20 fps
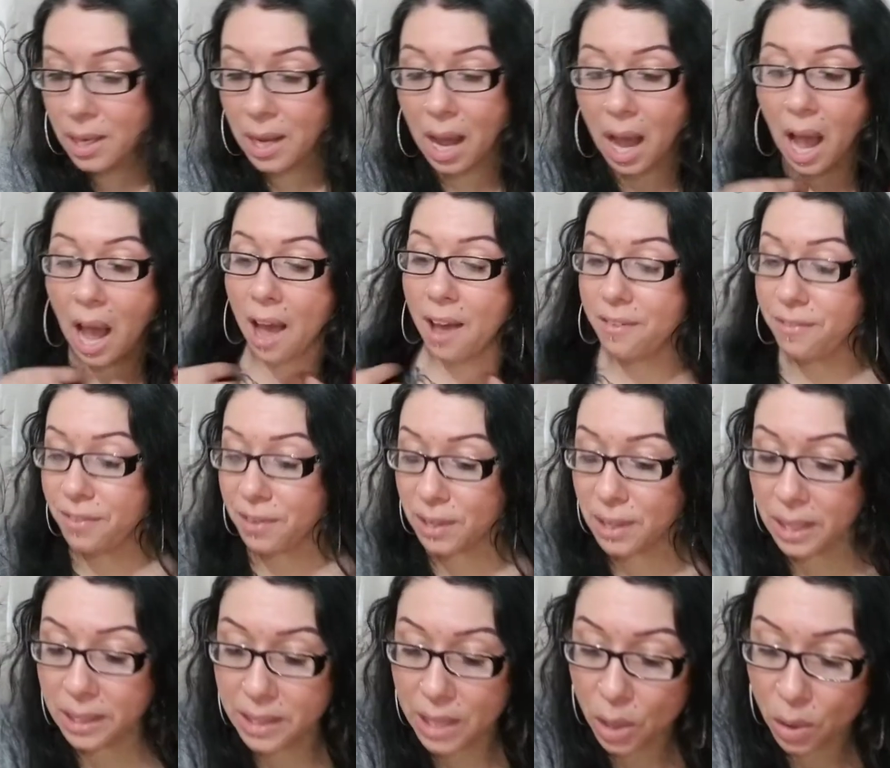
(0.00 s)
I feel
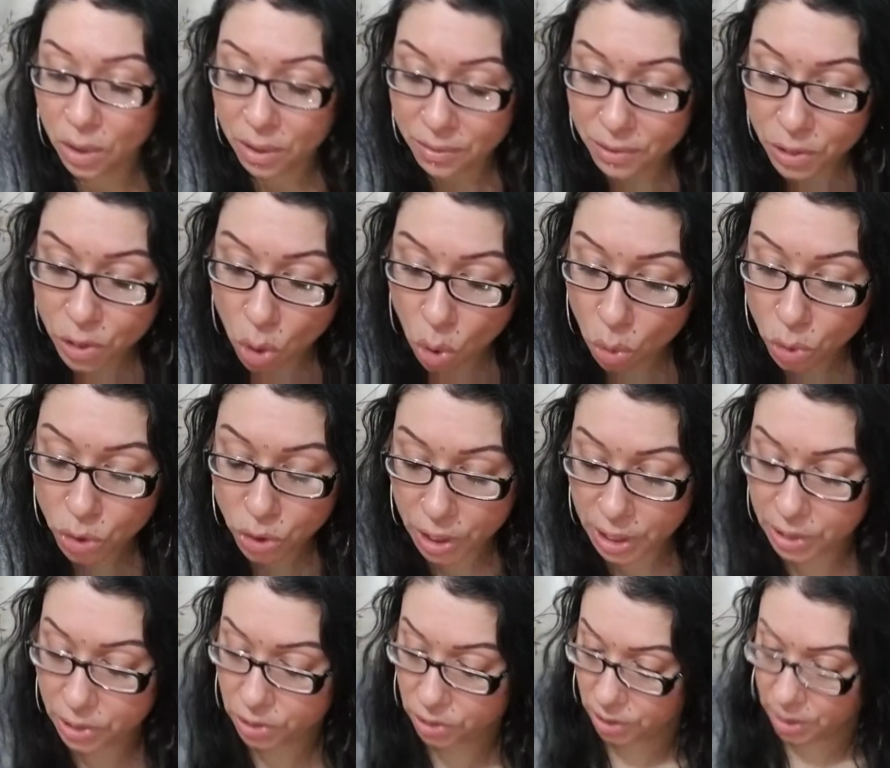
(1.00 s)
like they don't even know you're
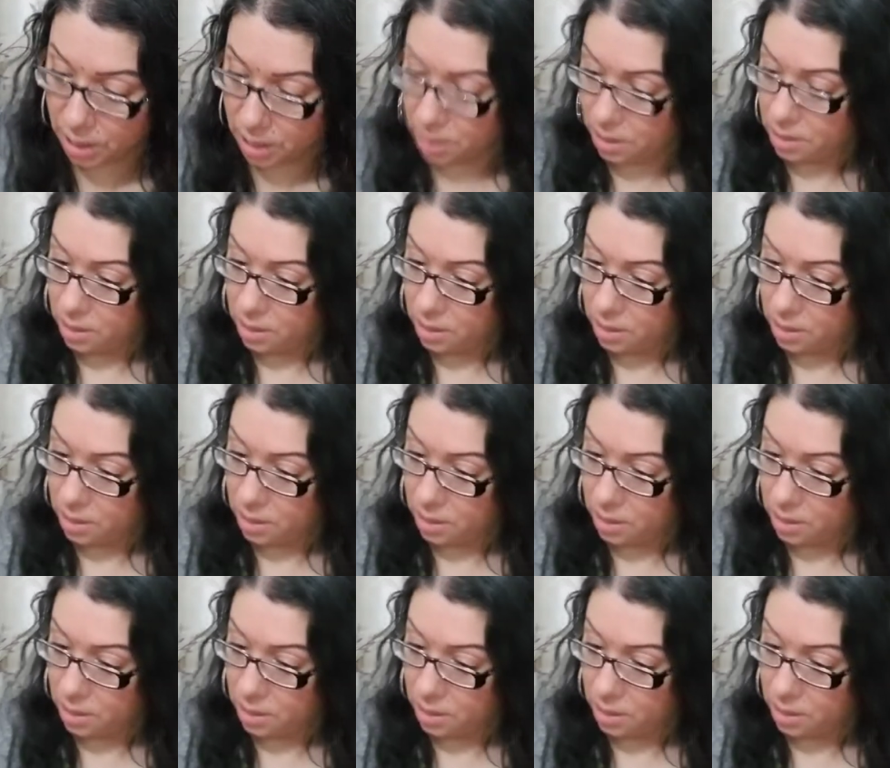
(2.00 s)
interested.